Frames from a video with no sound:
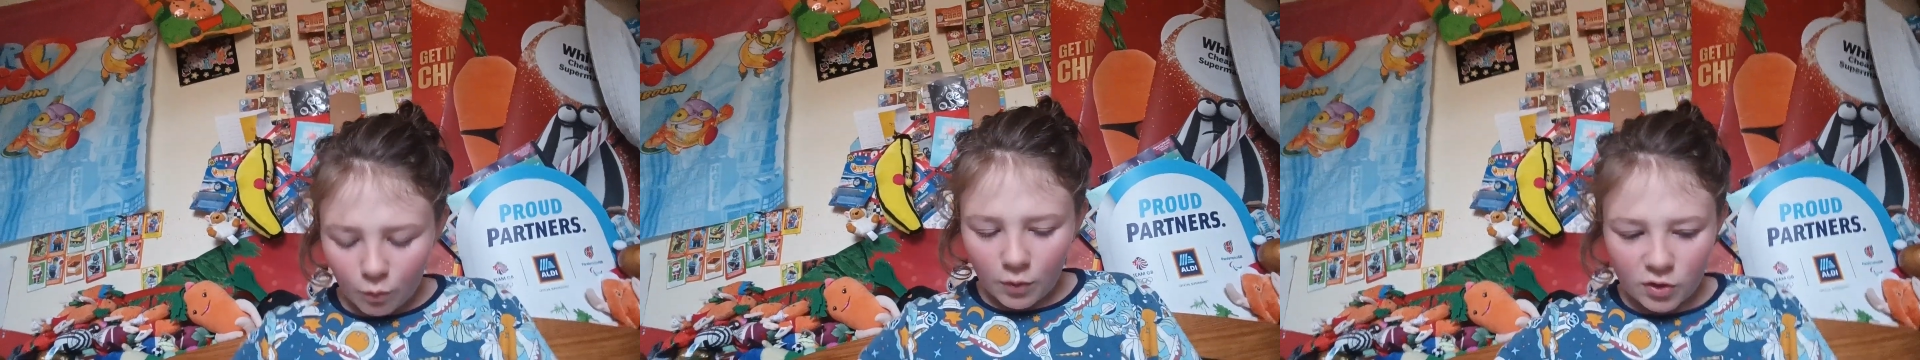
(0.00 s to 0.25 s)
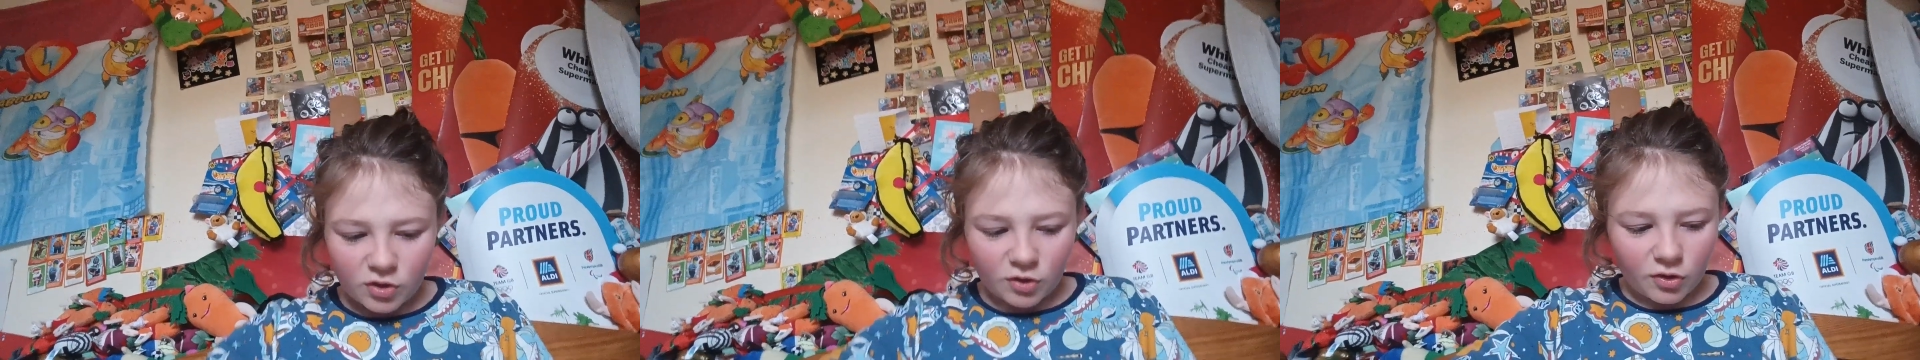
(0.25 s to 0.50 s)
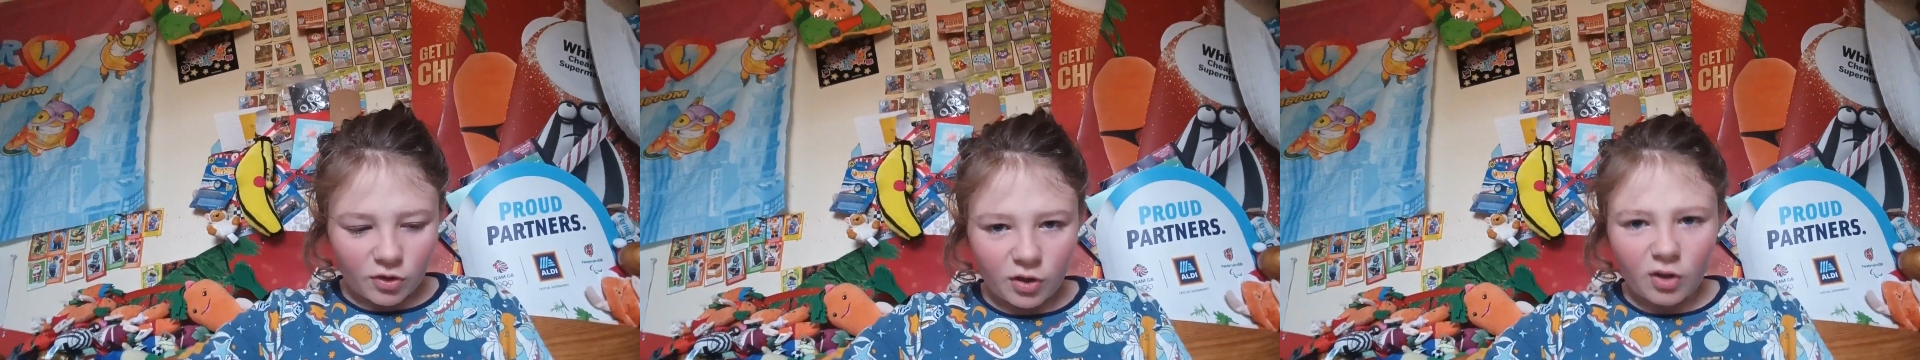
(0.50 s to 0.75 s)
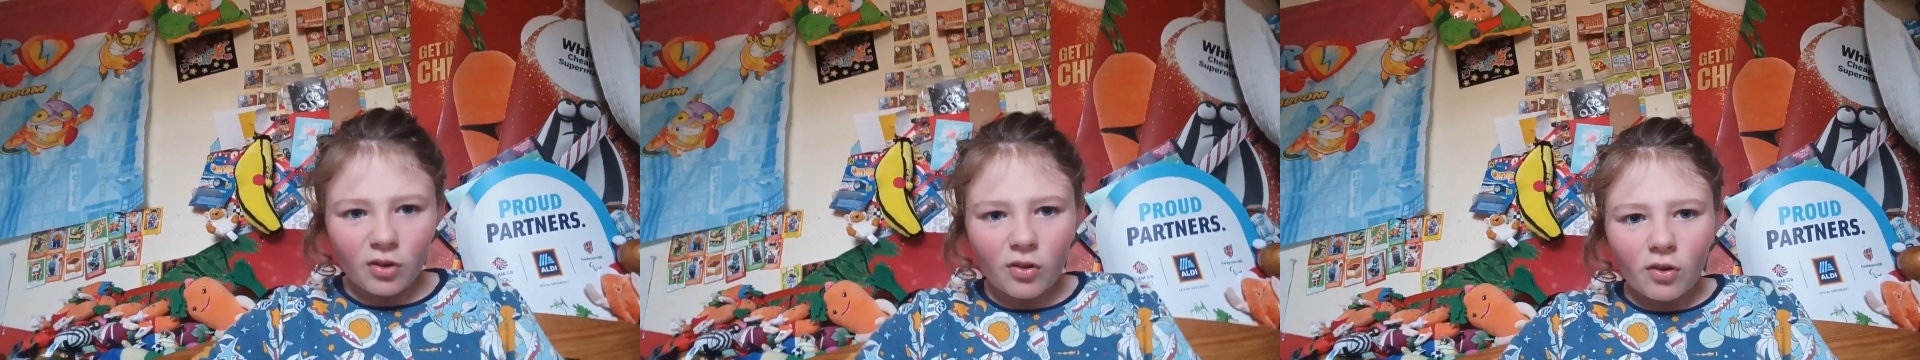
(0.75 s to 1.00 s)
which is
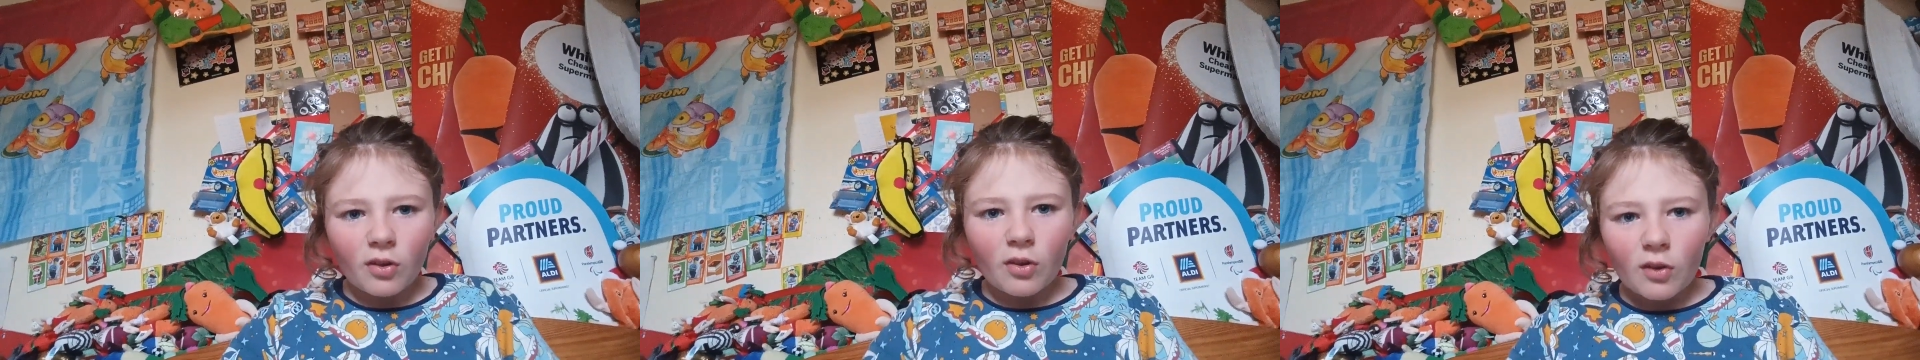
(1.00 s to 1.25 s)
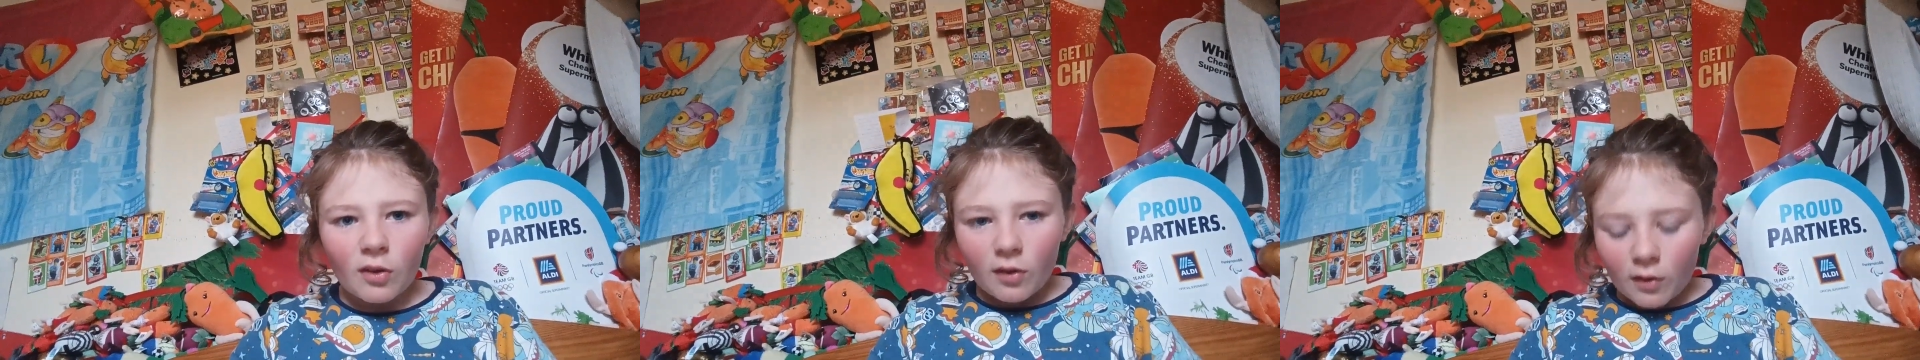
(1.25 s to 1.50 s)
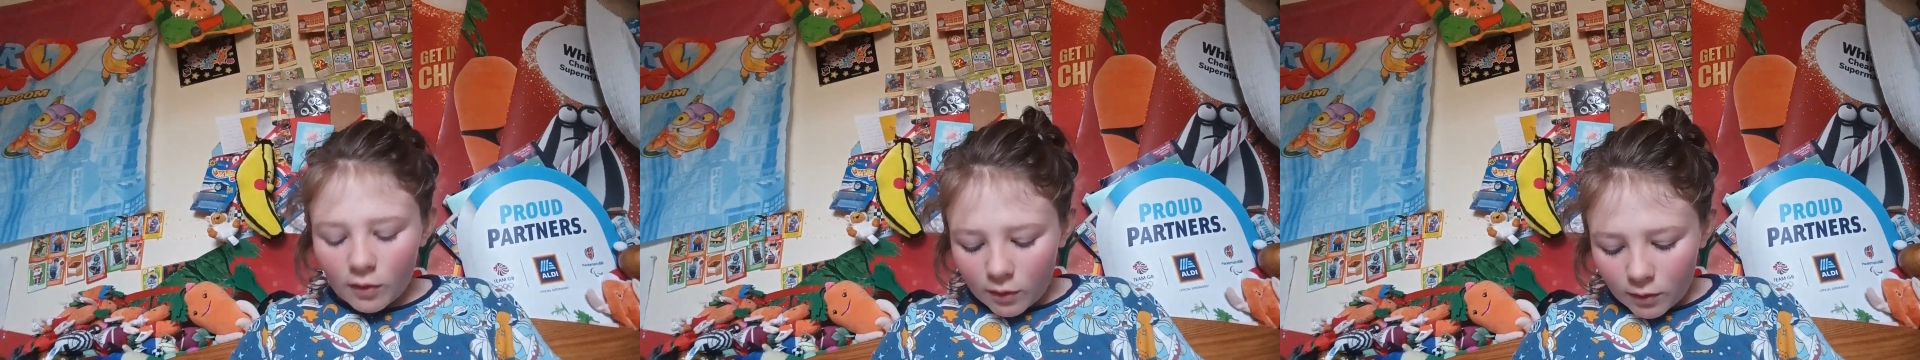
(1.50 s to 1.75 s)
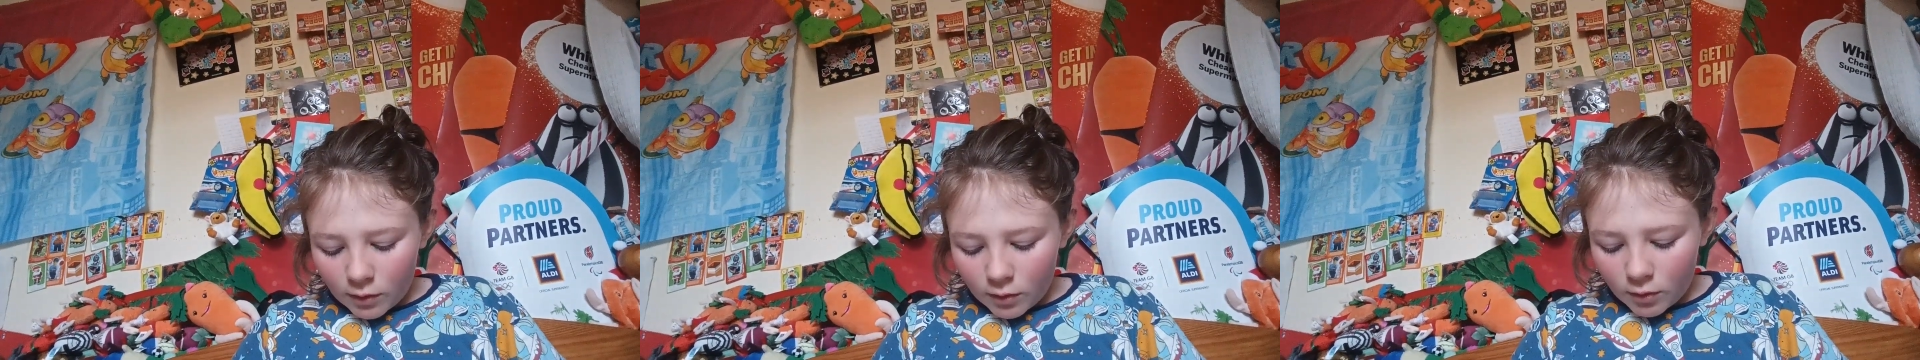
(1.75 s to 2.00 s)
nice.
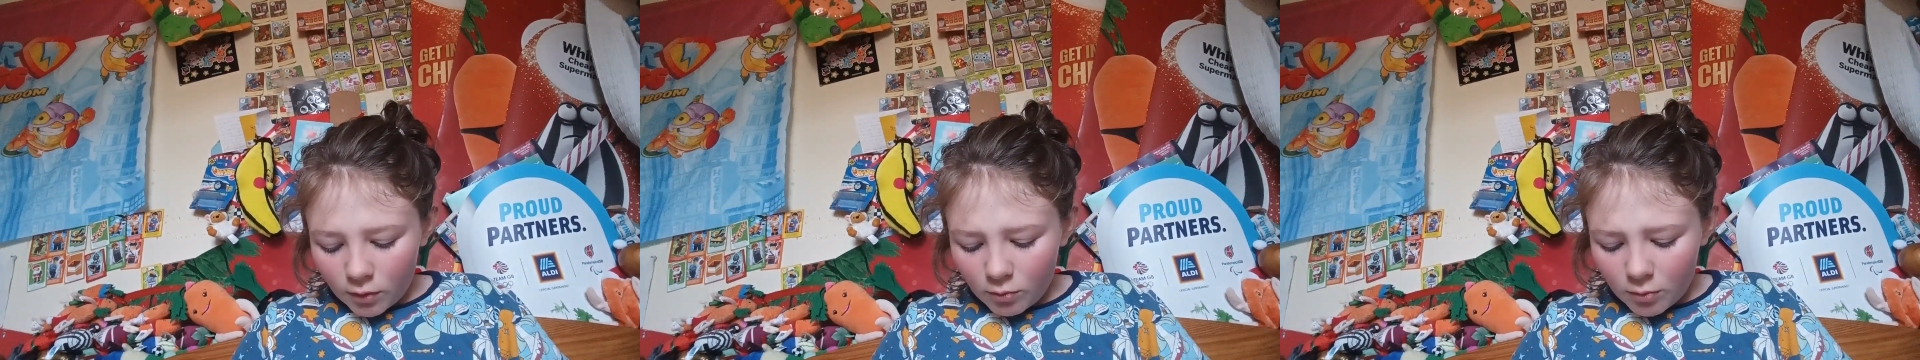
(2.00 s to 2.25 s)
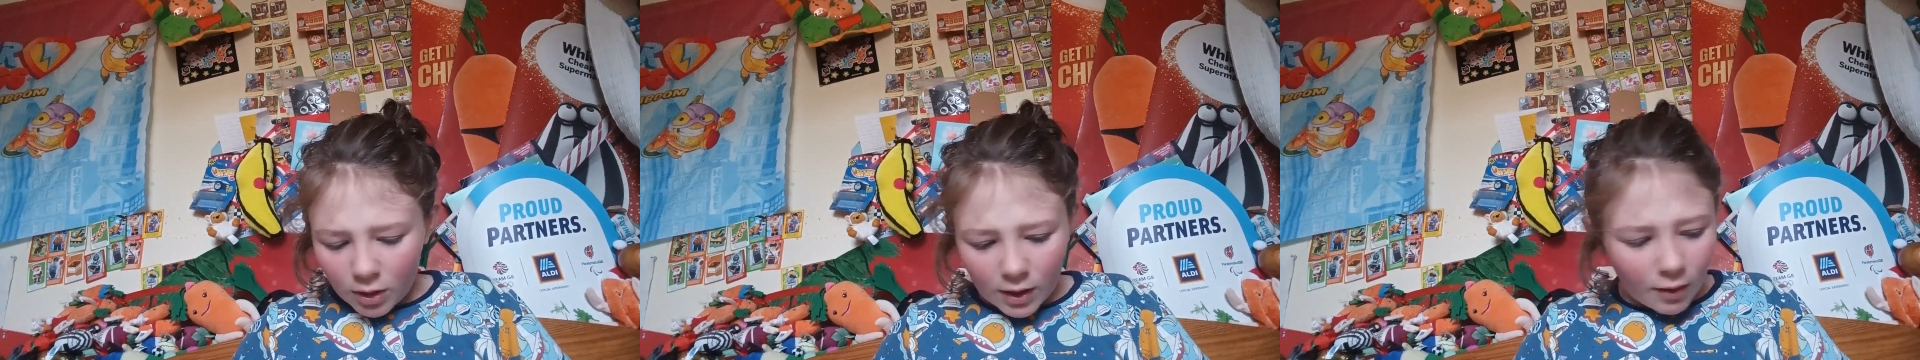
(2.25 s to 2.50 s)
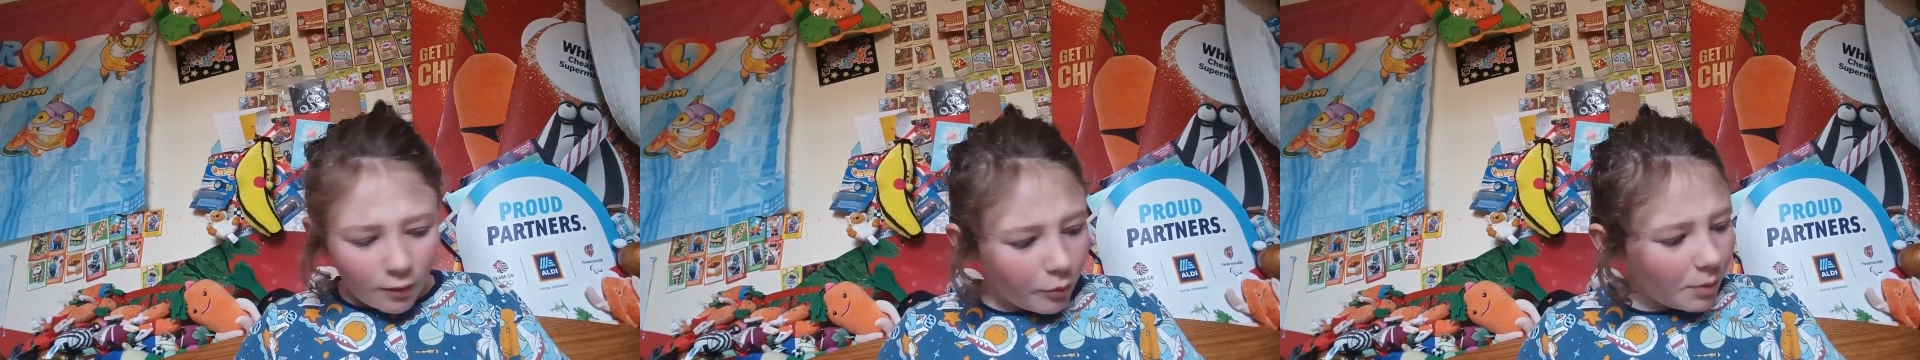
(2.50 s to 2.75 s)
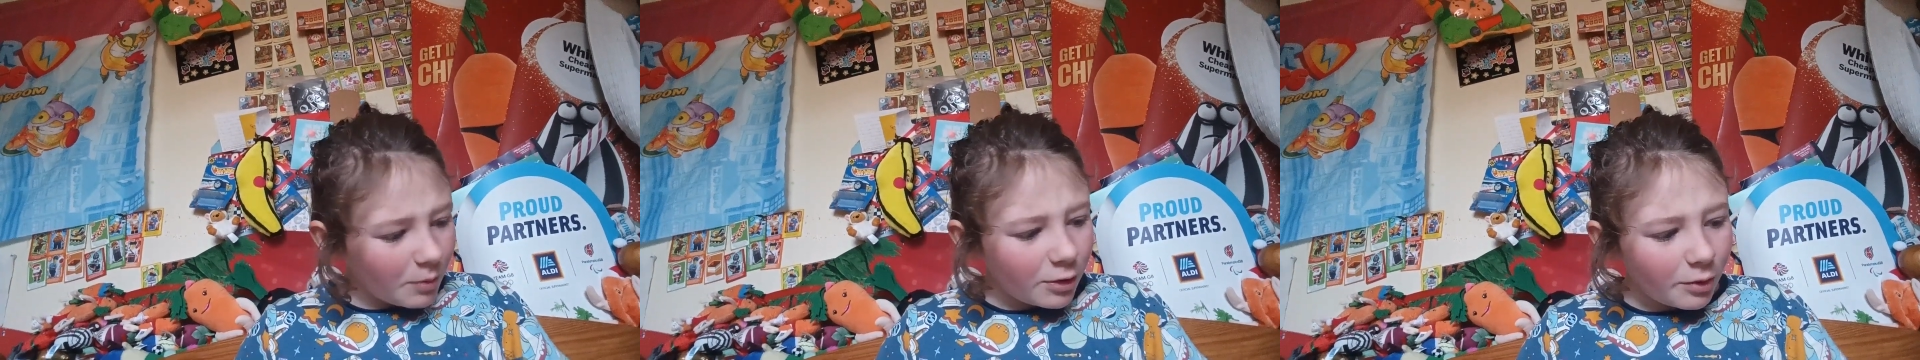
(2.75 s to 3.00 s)
I'm like, how have
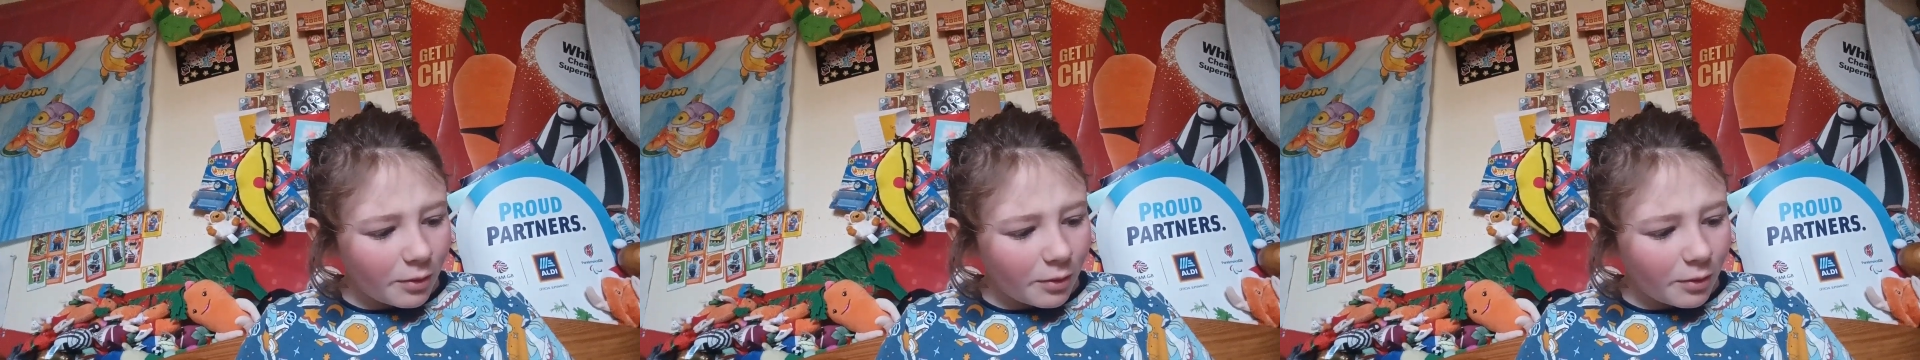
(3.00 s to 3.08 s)
we been